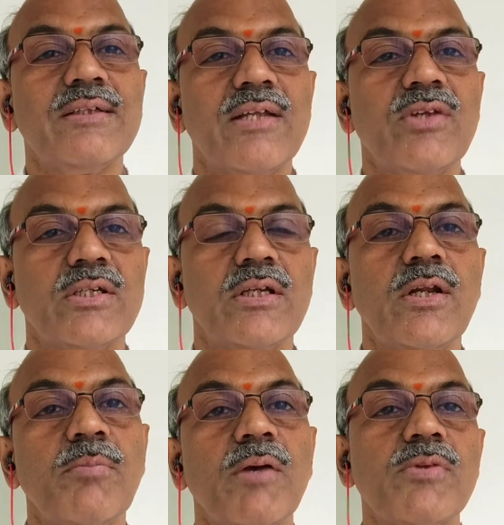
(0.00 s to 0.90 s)
transaction
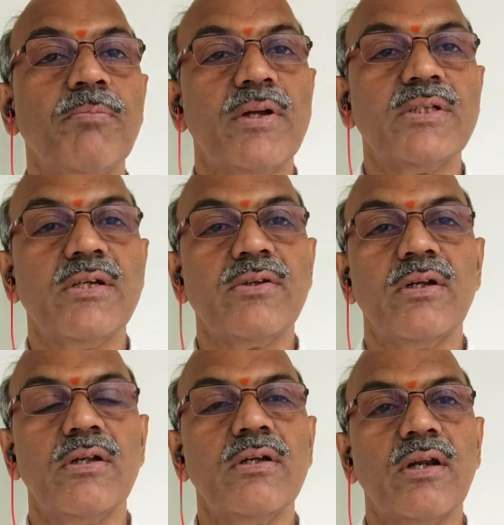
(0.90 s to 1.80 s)
it becomes a purchase
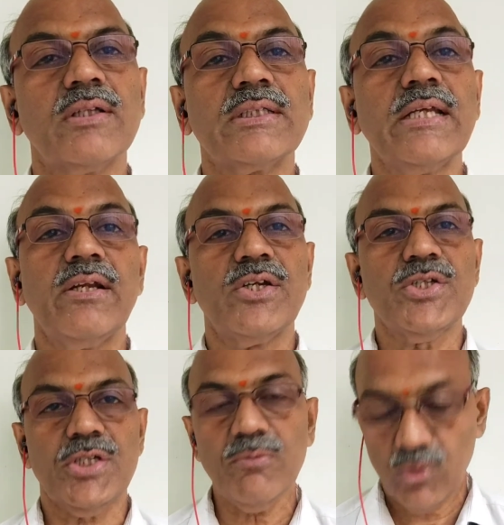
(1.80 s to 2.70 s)
and a trustee
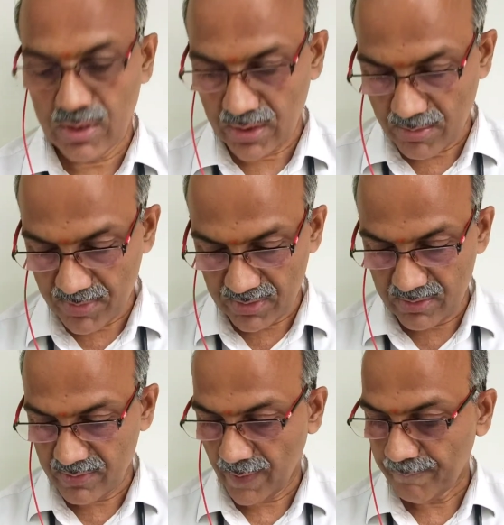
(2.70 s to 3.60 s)
relationship will not come into it.